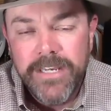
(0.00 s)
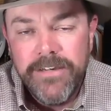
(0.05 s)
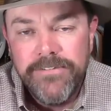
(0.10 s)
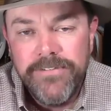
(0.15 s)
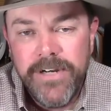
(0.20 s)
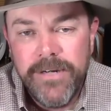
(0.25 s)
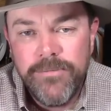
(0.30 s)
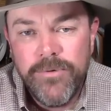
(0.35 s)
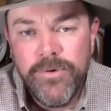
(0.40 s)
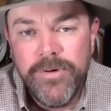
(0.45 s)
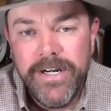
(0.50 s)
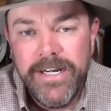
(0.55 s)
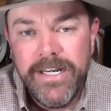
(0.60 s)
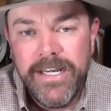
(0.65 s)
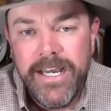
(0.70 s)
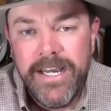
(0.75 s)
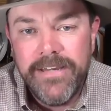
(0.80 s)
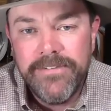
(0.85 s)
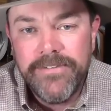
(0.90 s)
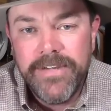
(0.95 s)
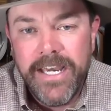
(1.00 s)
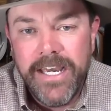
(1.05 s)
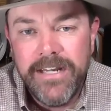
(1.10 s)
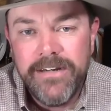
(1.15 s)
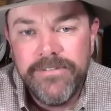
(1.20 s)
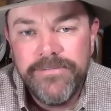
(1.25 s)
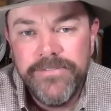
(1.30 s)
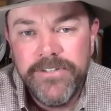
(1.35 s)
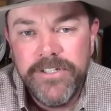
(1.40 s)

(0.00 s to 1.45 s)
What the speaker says: February live cattle